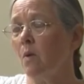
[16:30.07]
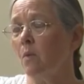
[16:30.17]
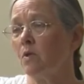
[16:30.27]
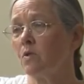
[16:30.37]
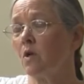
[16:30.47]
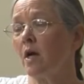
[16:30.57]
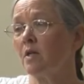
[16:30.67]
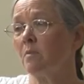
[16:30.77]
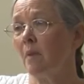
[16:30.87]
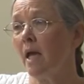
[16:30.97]
was trying
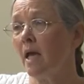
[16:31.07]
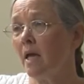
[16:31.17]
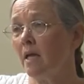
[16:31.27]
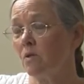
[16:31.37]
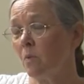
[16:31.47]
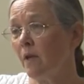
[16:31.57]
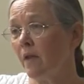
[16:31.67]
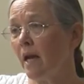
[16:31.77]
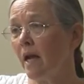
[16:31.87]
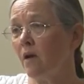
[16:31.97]
to make is one
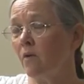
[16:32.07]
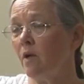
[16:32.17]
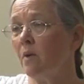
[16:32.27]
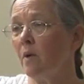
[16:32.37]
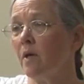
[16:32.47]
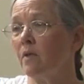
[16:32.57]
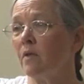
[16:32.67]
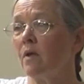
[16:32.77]
that I agree with,